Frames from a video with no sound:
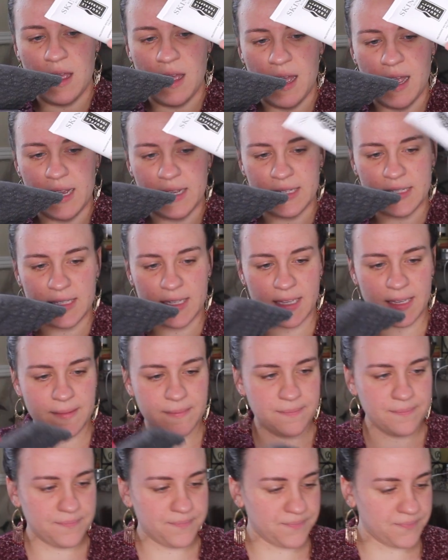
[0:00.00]
I
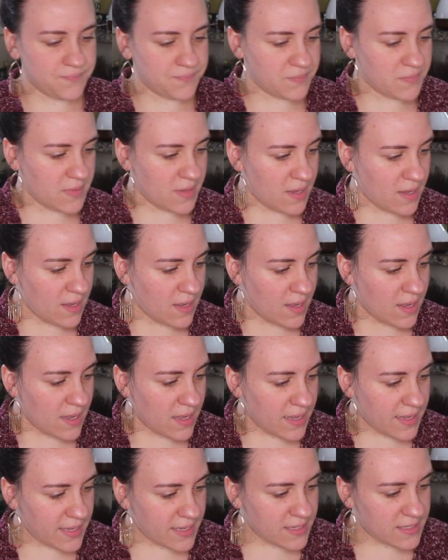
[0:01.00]
see
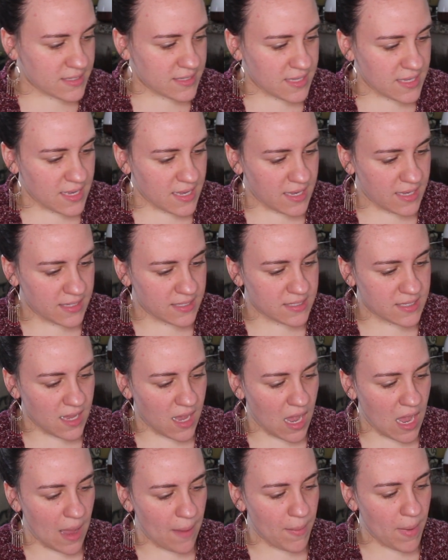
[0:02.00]
is this
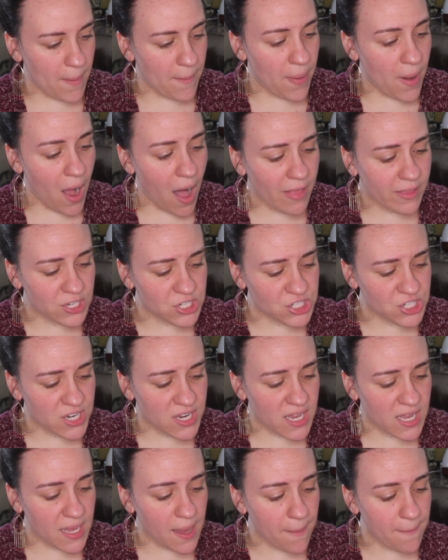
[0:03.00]

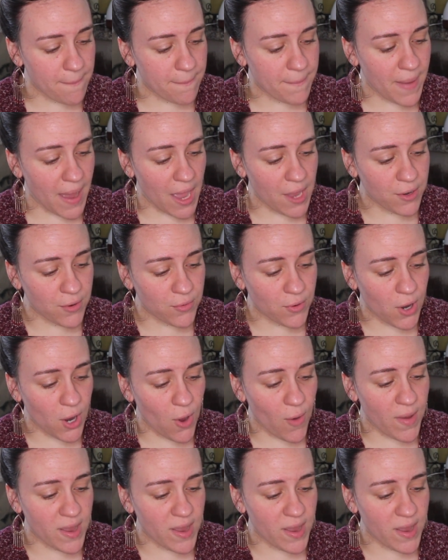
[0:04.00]
Polishing Micro